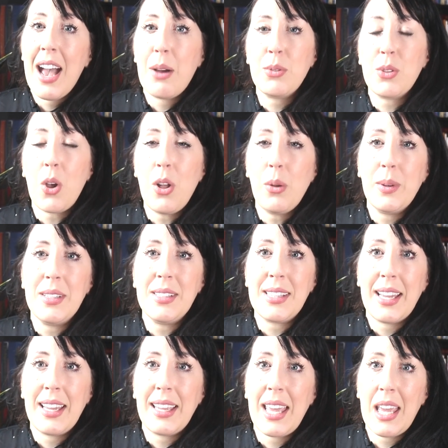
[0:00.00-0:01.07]
I was always
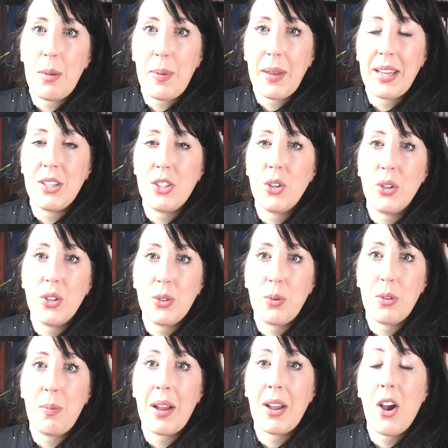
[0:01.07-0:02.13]
like keeping in touch
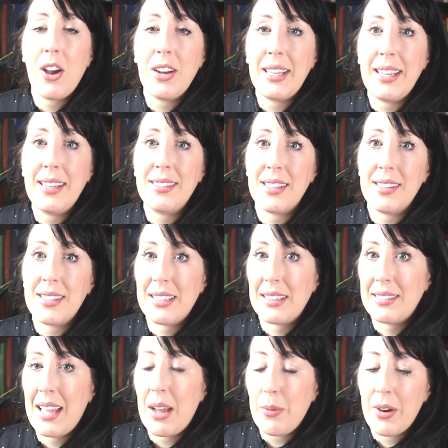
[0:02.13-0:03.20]
with my colleagues and
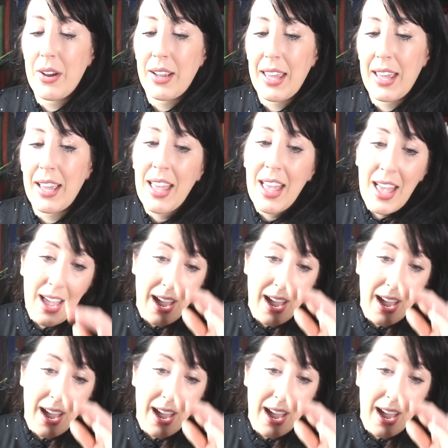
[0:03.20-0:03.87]
still networking.